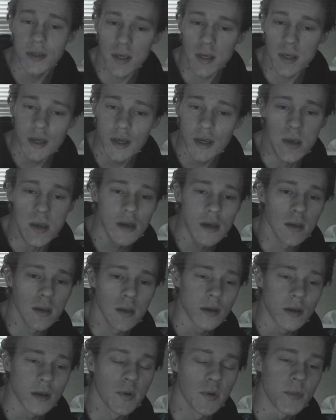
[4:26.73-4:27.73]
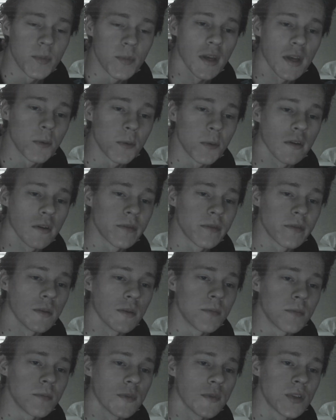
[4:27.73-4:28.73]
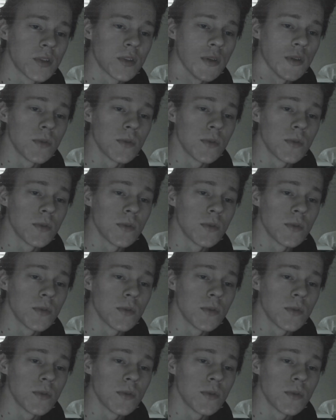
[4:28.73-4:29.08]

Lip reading: can put me anywhere from 220,